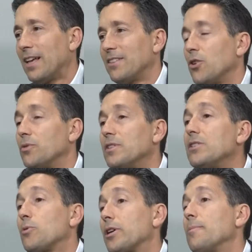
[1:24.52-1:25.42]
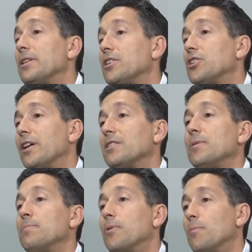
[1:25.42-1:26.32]
So this recommendation has
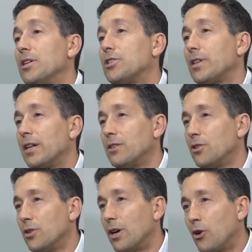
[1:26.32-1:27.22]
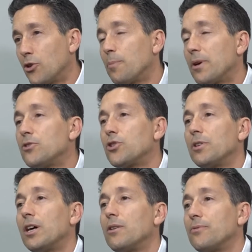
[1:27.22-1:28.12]
been published in the European
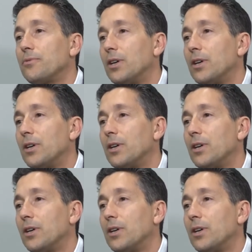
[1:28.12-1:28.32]
Journal of